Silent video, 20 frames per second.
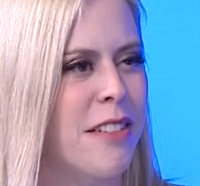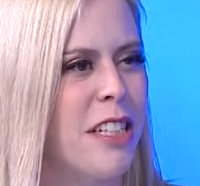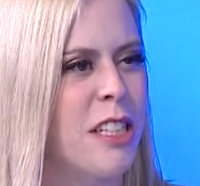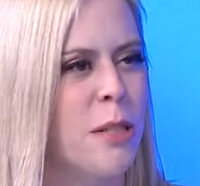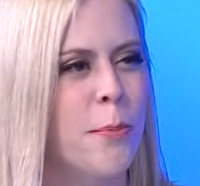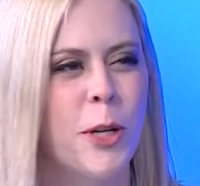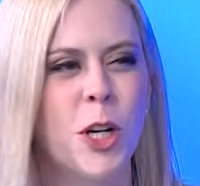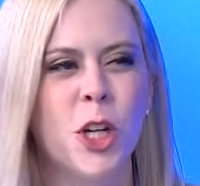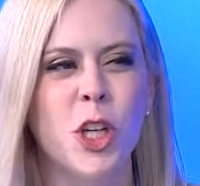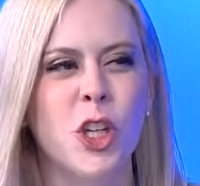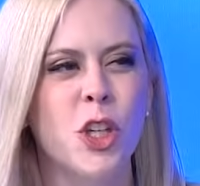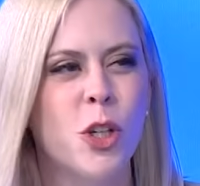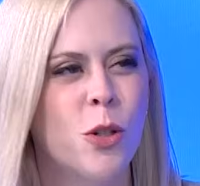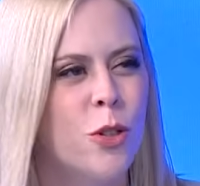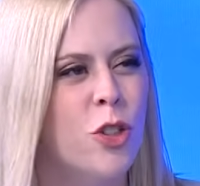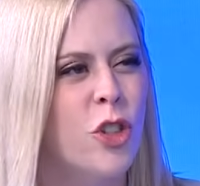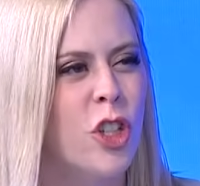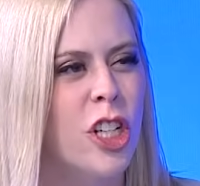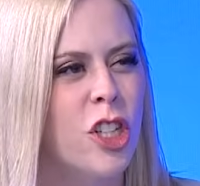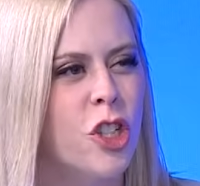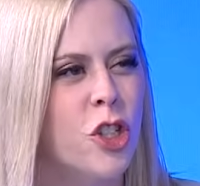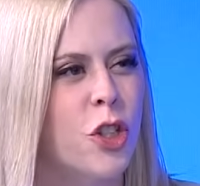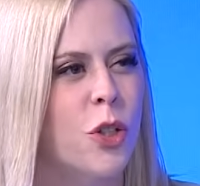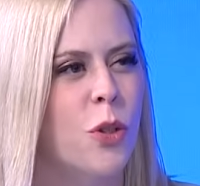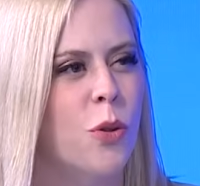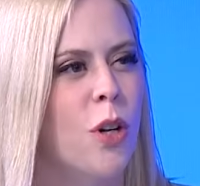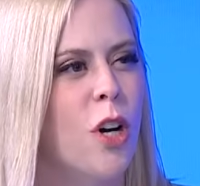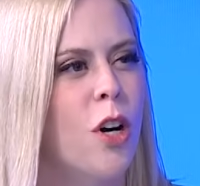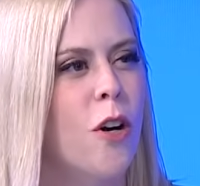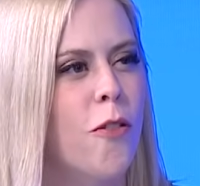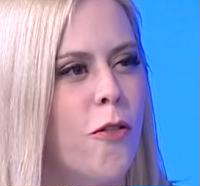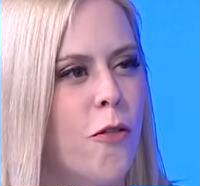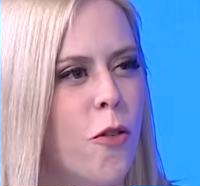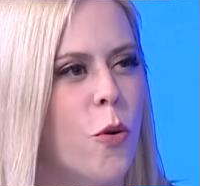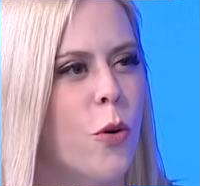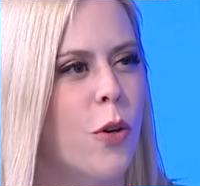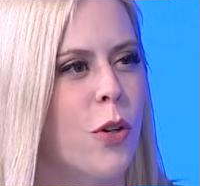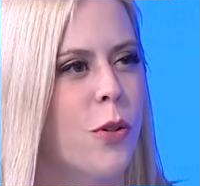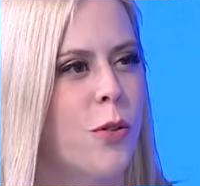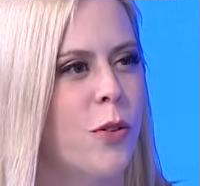It's been a huge issue
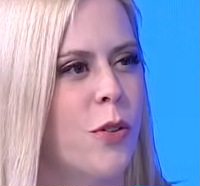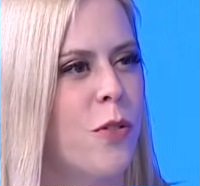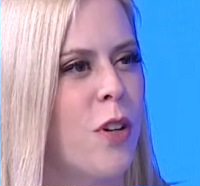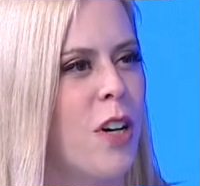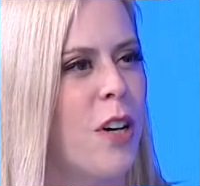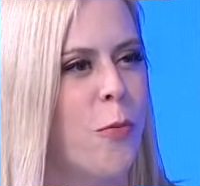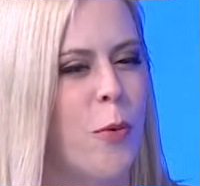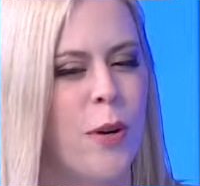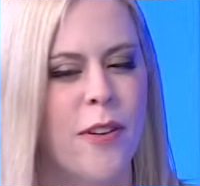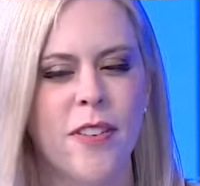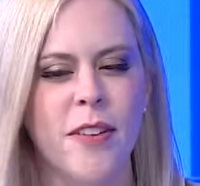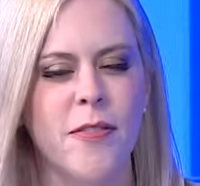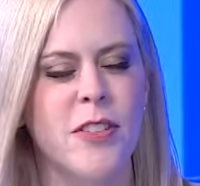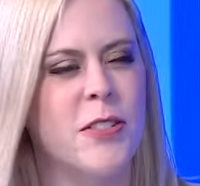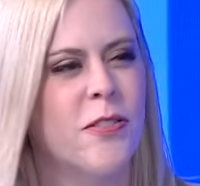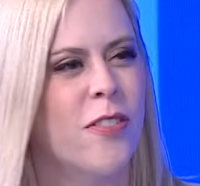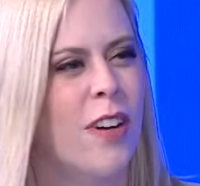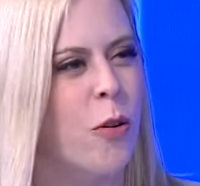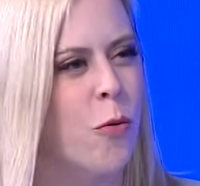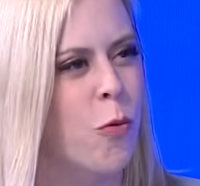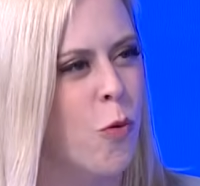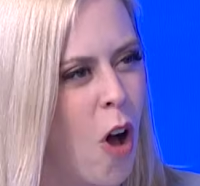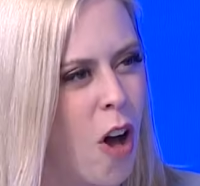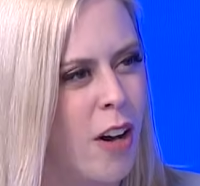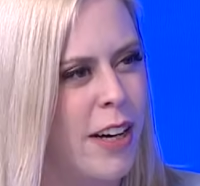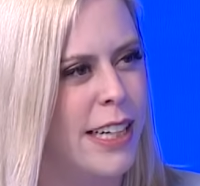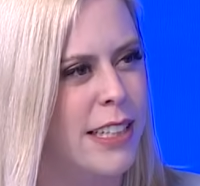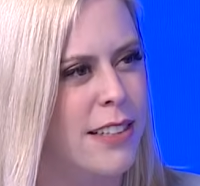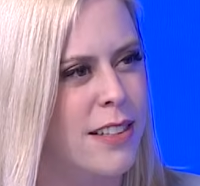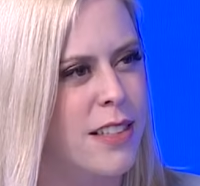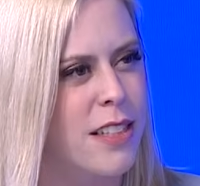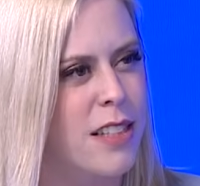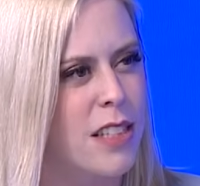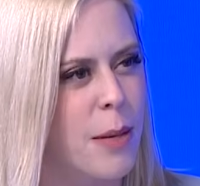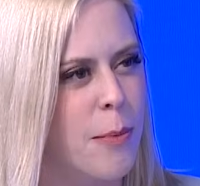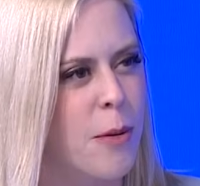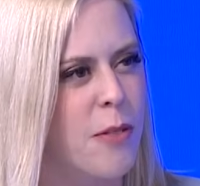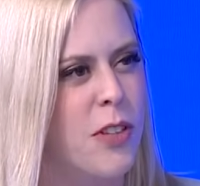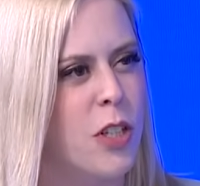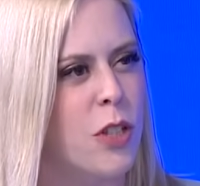for UNRWA. We've even found rockets in
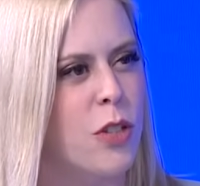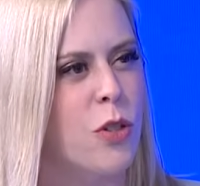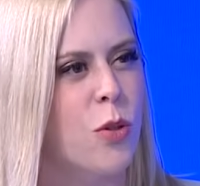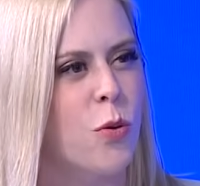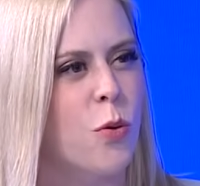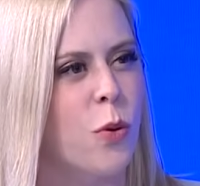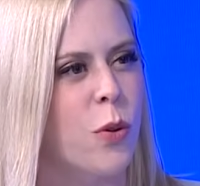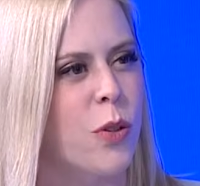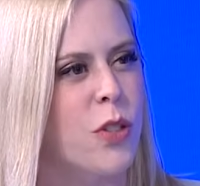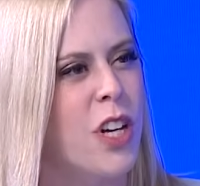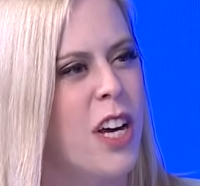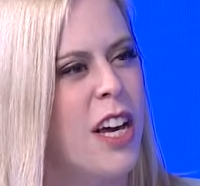some of their schools.